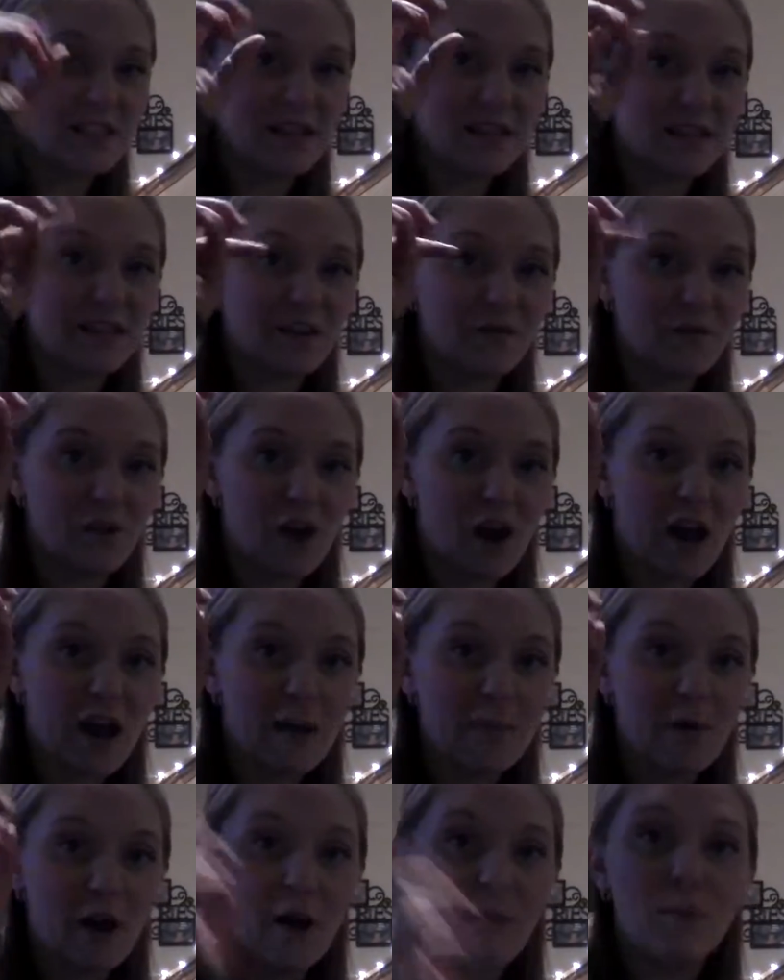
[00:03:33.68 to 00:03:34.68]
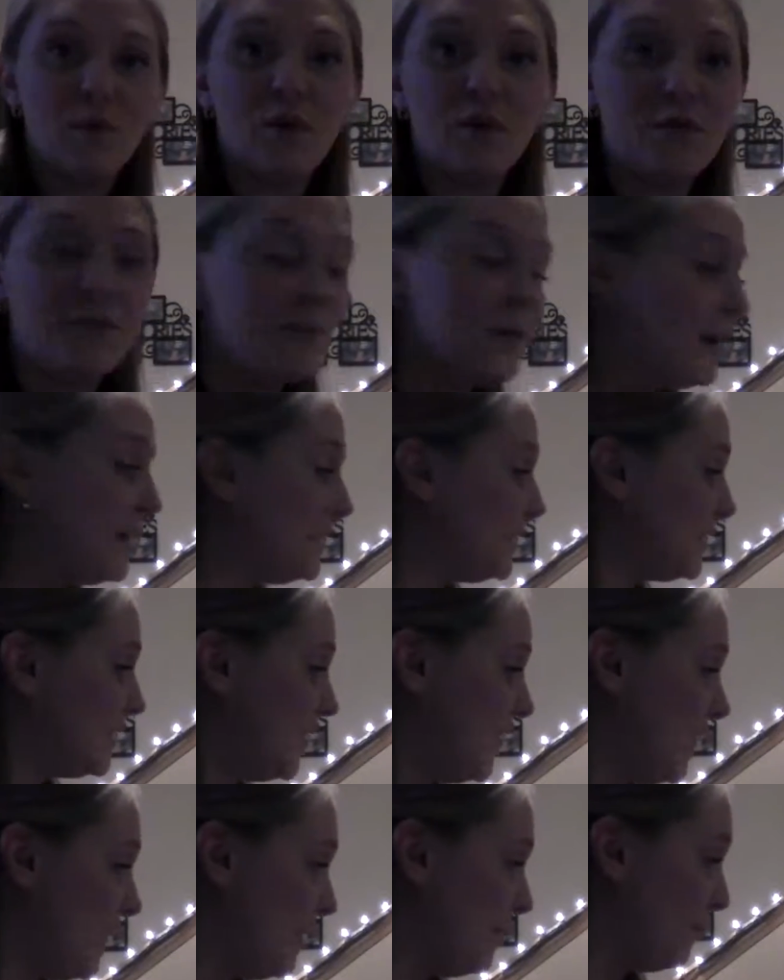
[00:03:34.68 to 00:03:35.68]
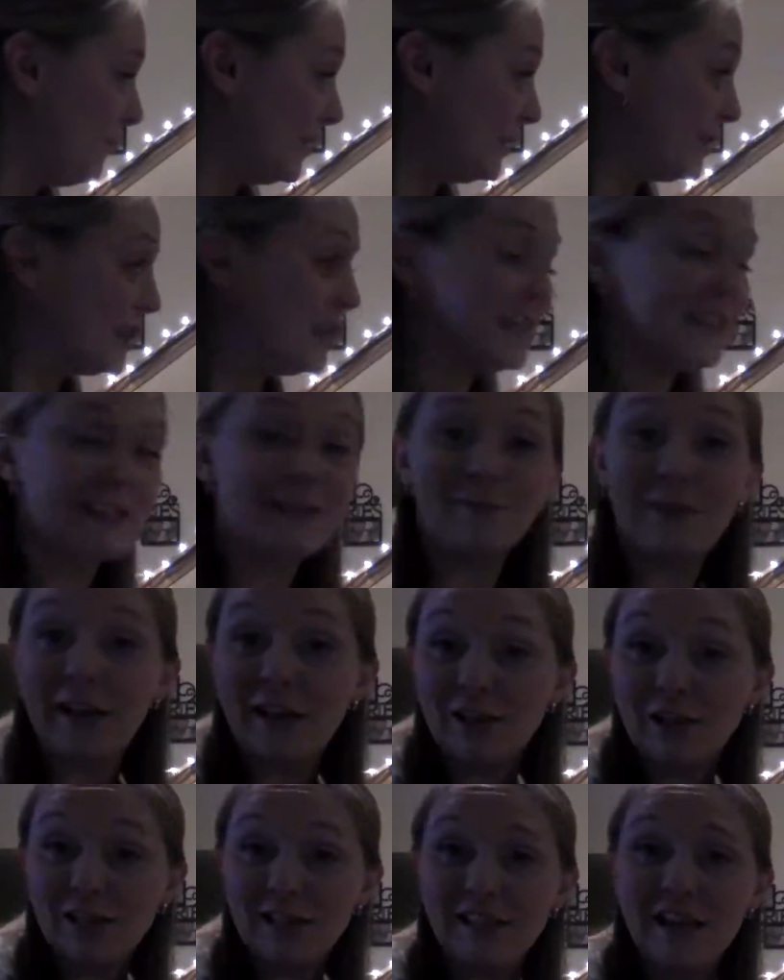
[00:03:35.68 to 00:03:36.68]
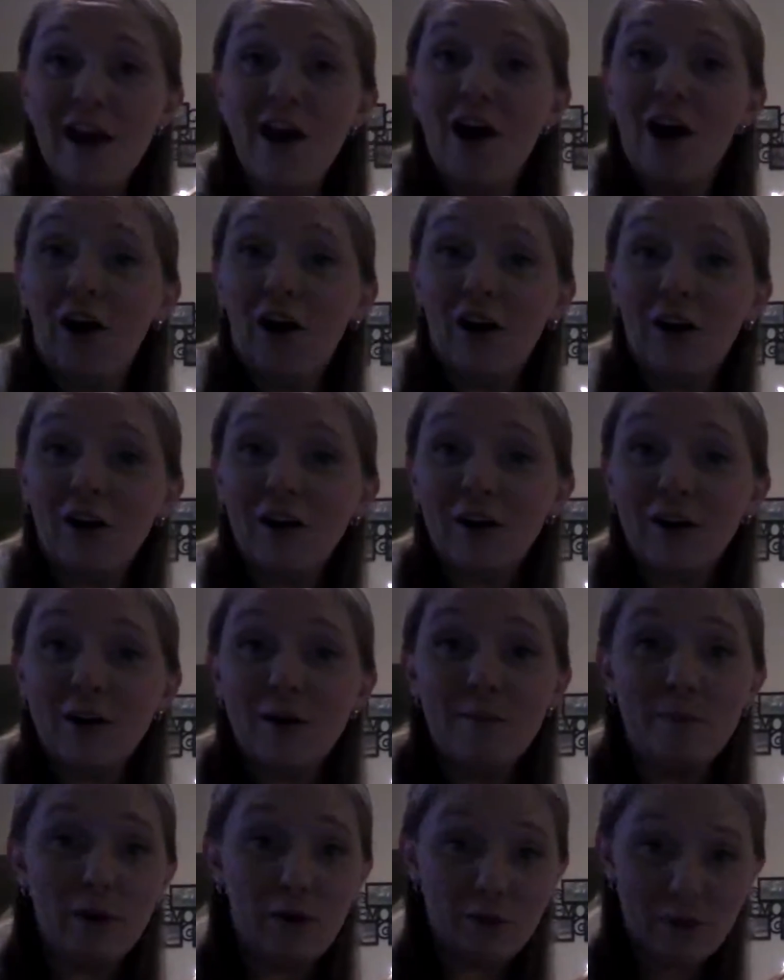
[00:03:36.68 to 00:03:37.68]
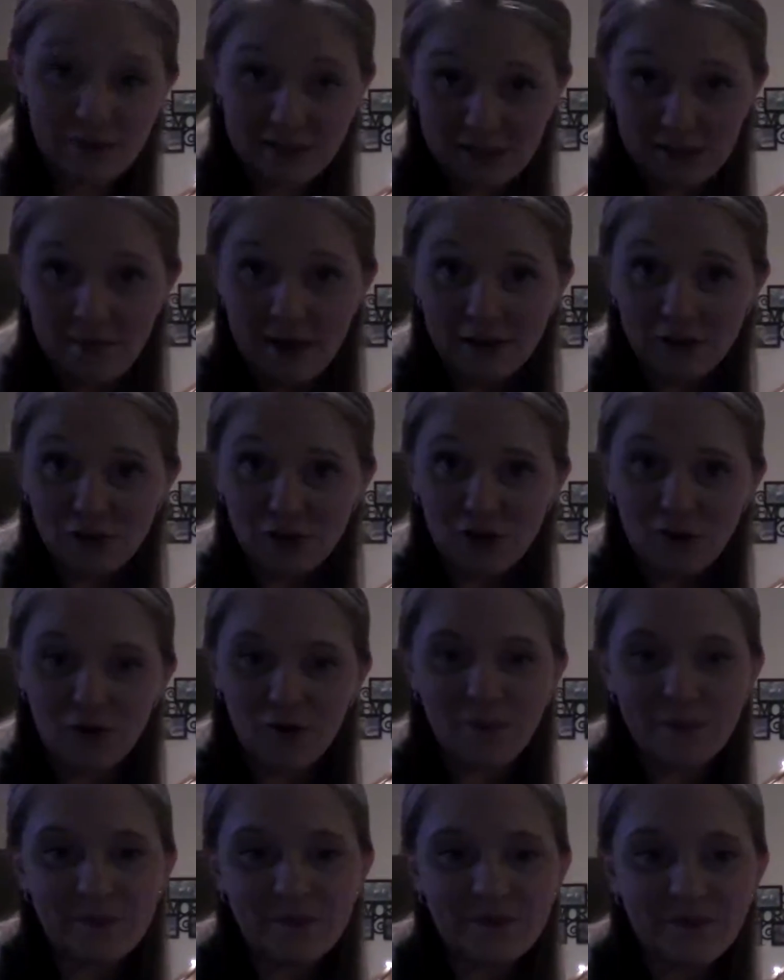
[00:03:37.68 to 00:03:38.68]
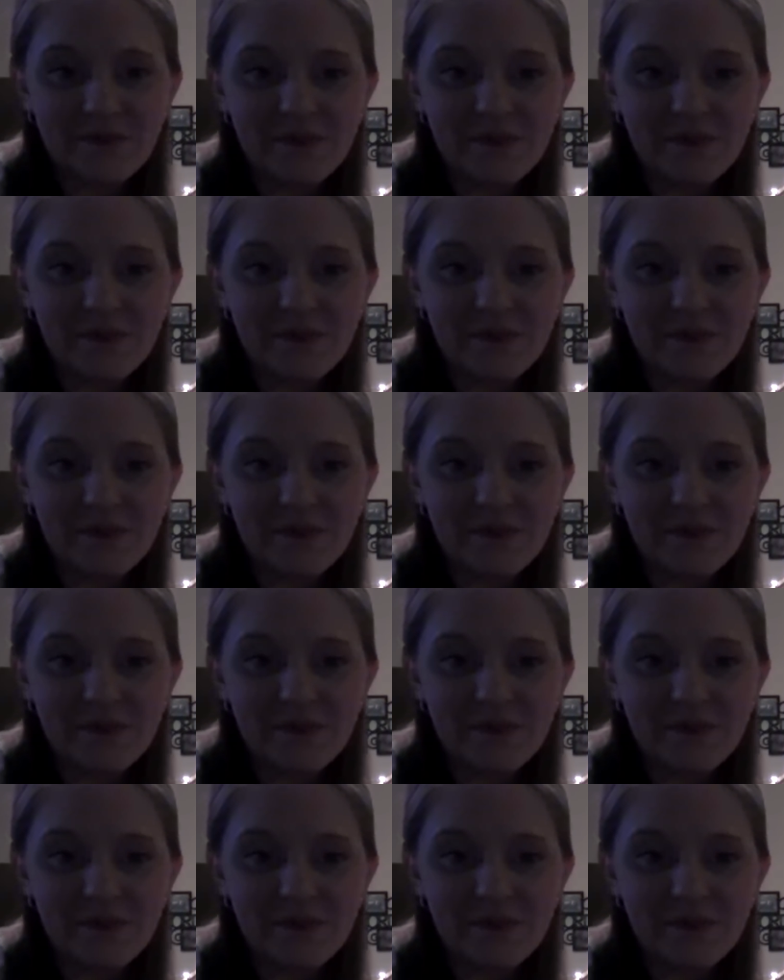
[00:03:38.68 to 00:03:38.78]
just assessing for eyebrow movement, which in this patient are both symmetrical.